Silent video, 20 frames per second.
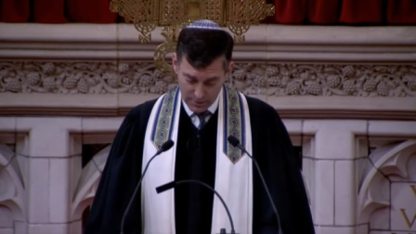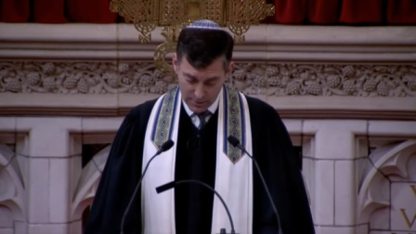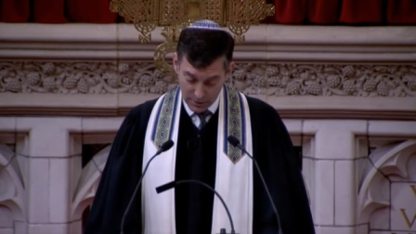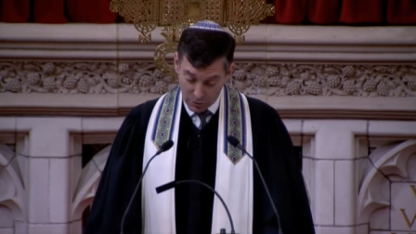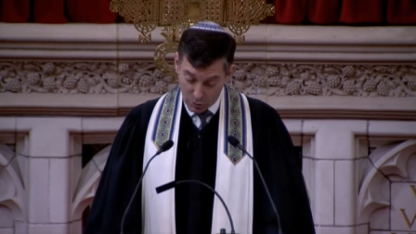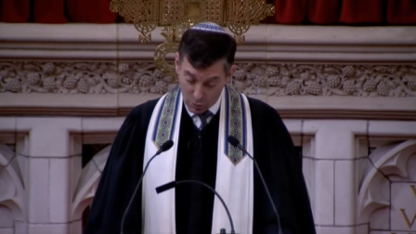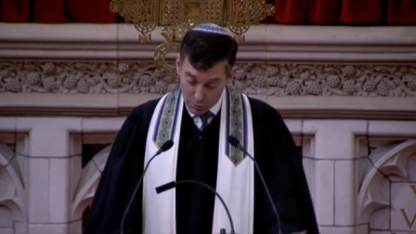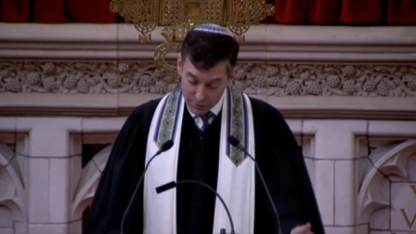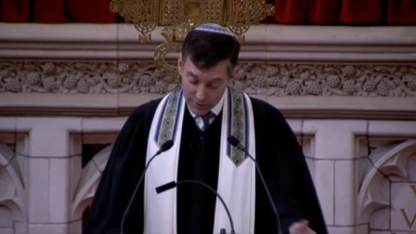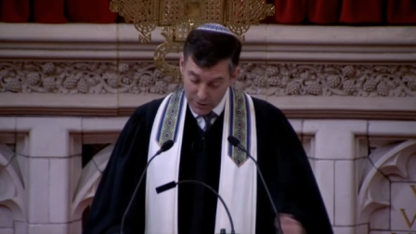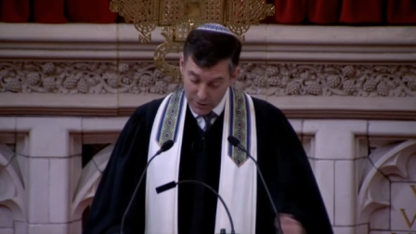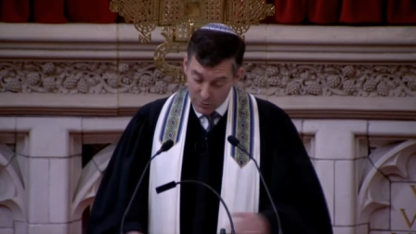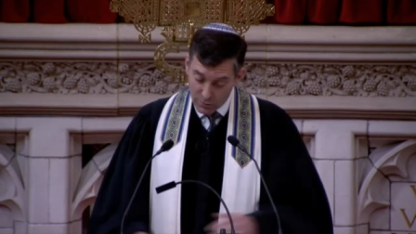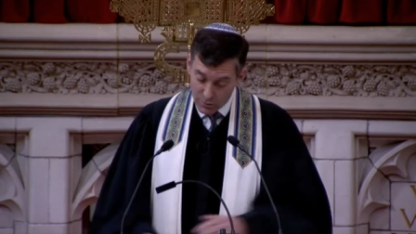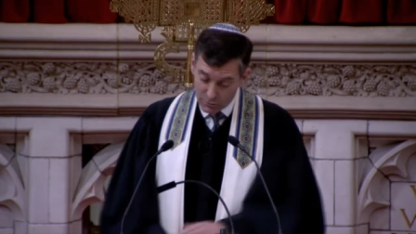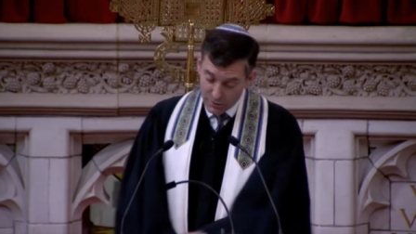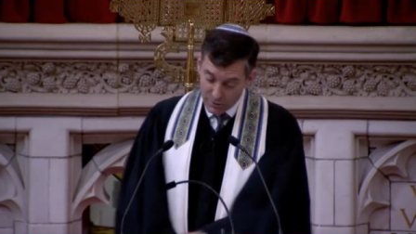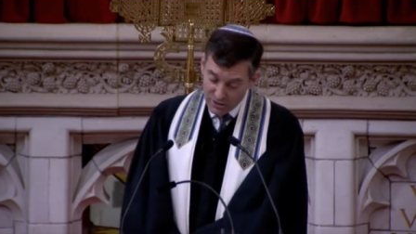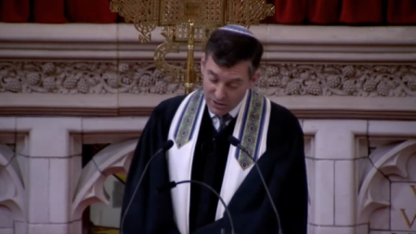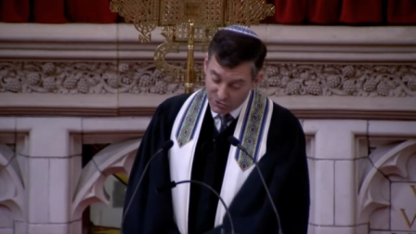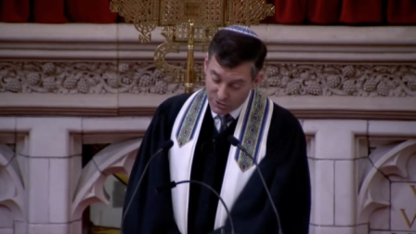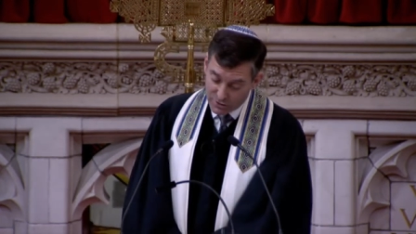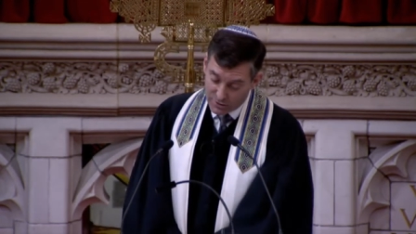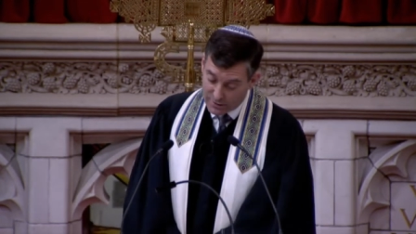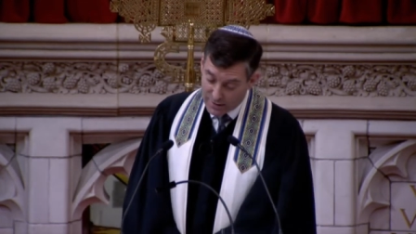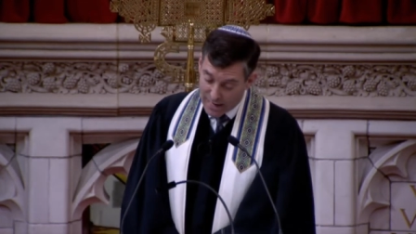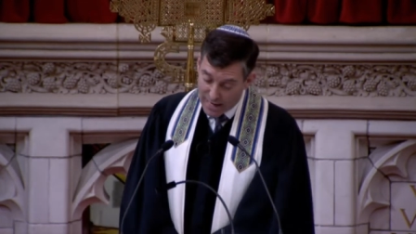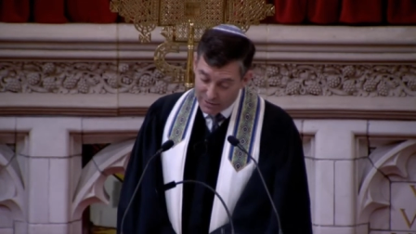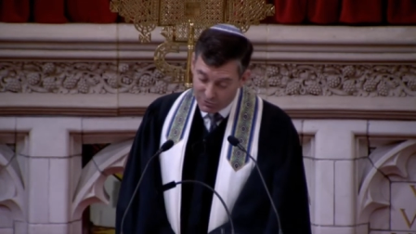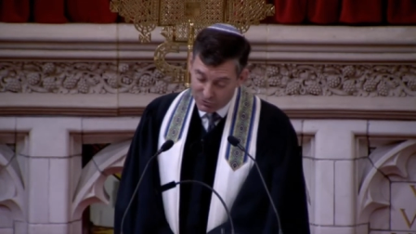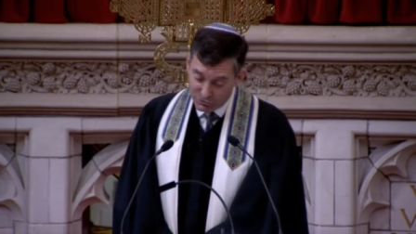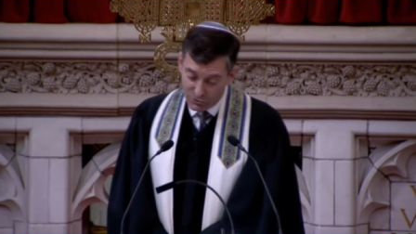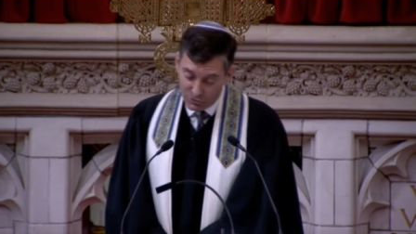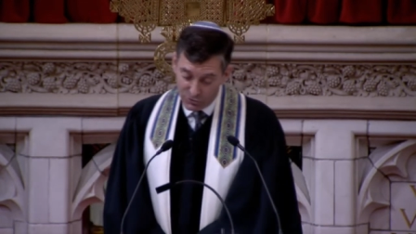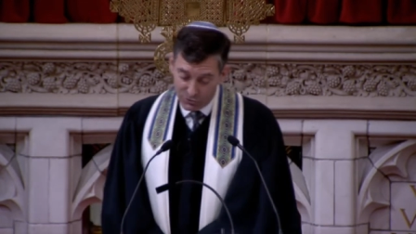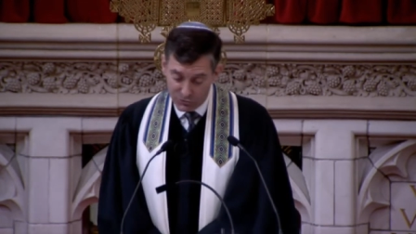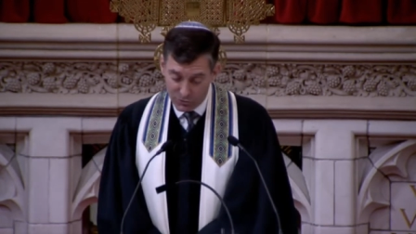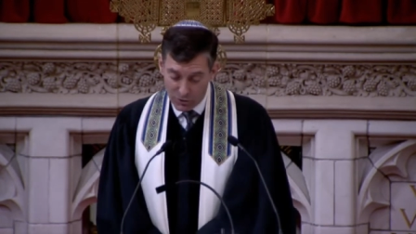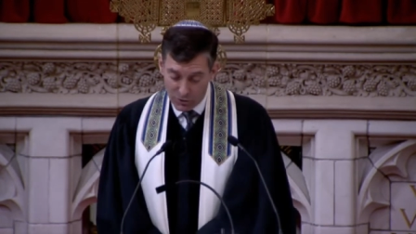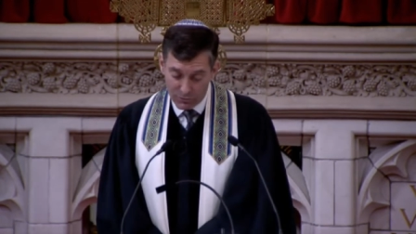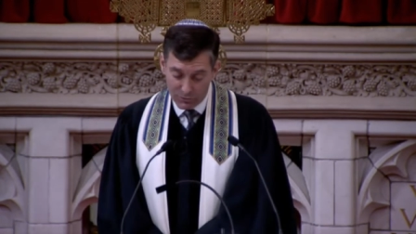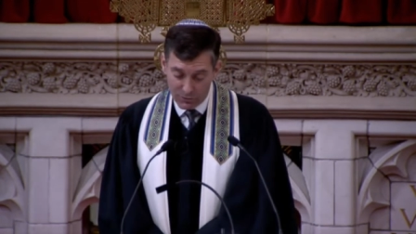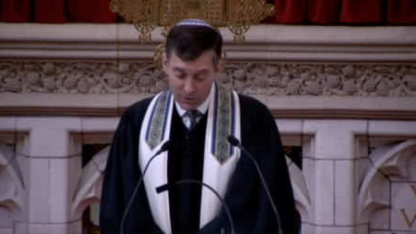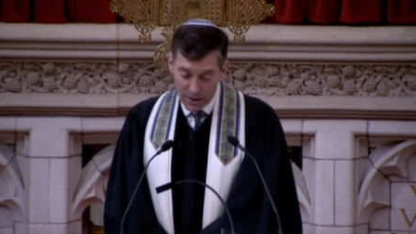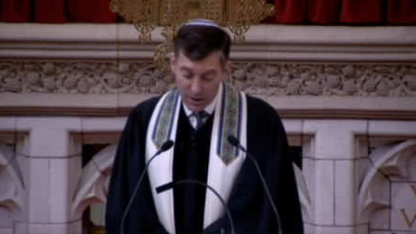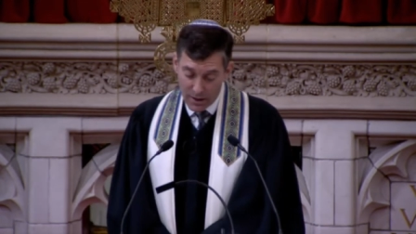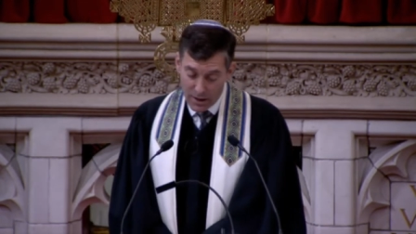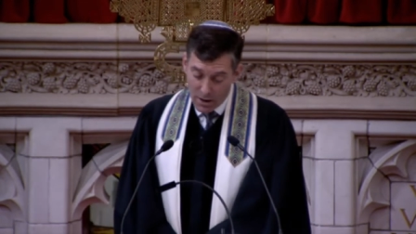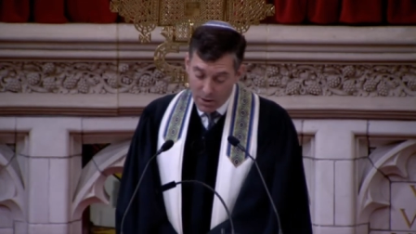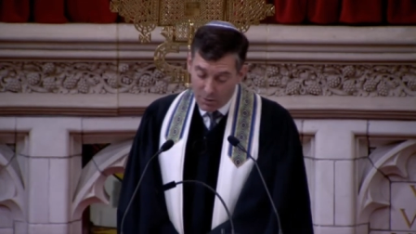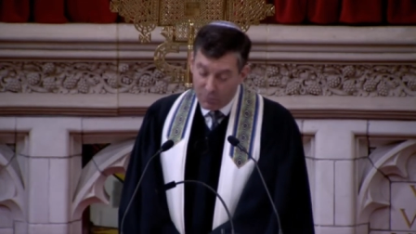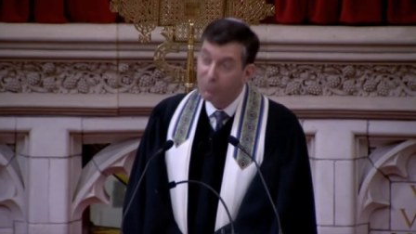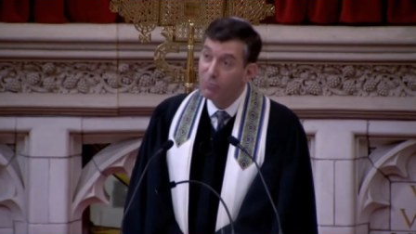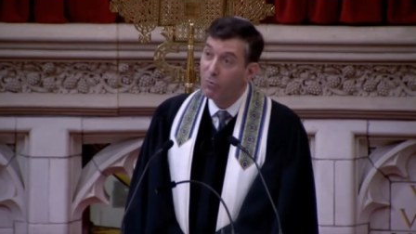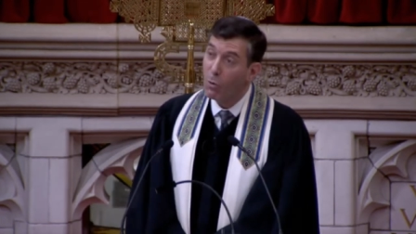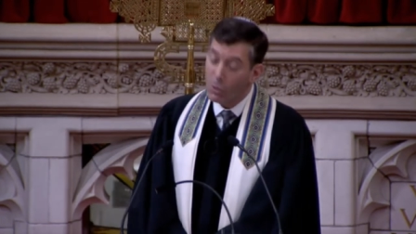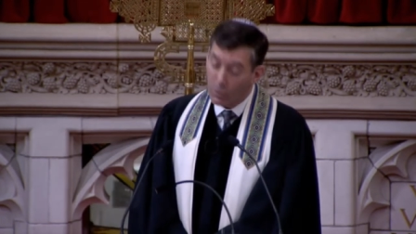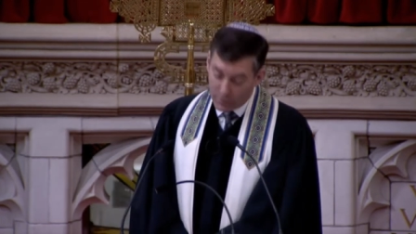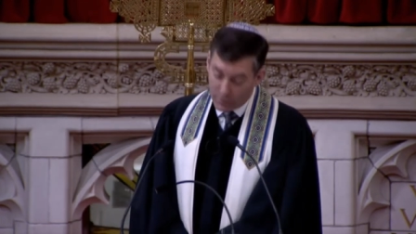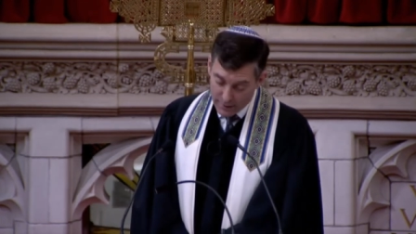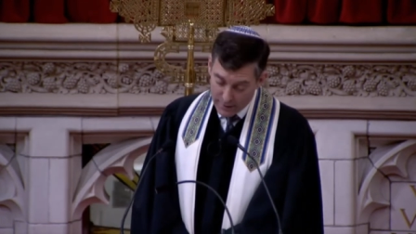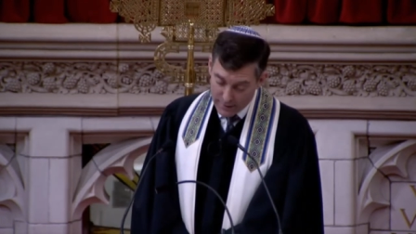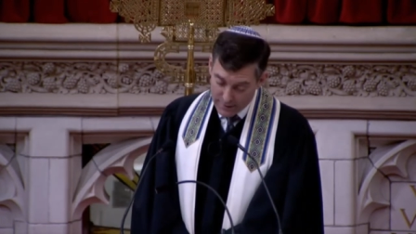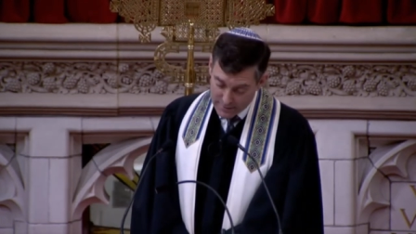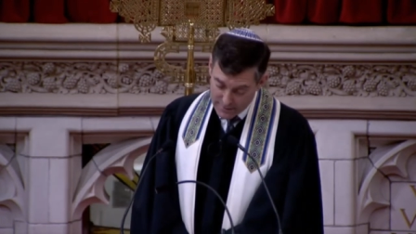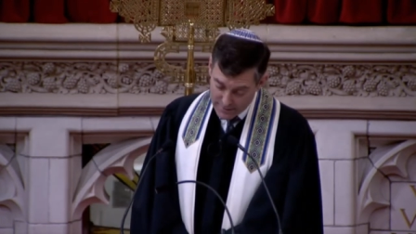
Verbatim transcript: According to a recent national survey, four in